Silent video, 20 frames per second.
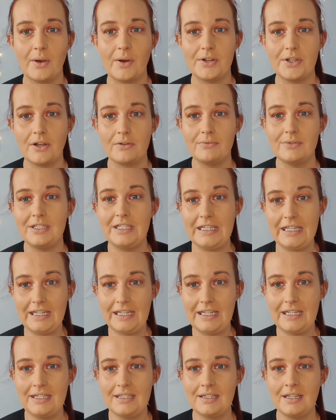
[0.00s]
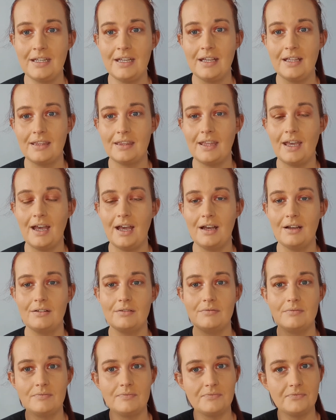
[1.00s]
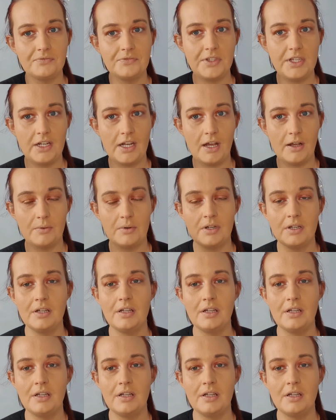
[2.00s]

I don't need that, you know,